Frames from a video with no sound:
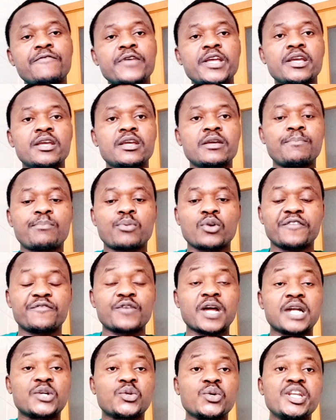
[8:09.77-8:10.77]

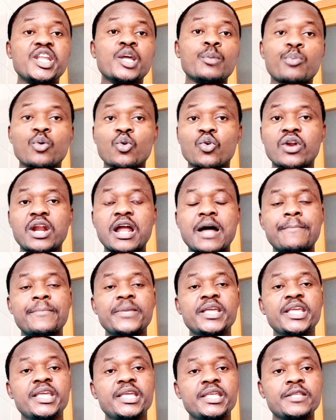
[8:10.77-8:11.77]
doing a
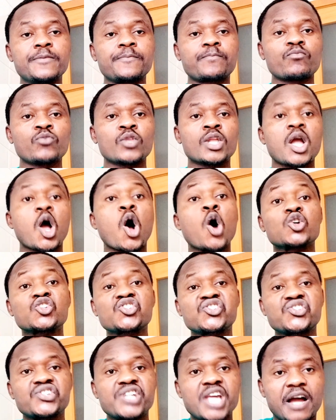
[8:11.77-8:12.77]
program in
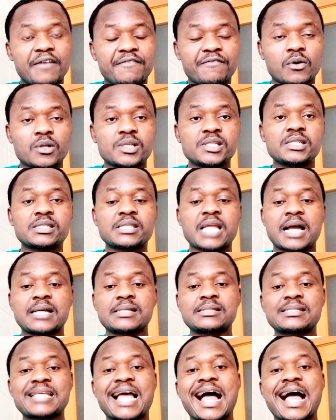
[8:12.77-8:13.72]
Austria, for instance,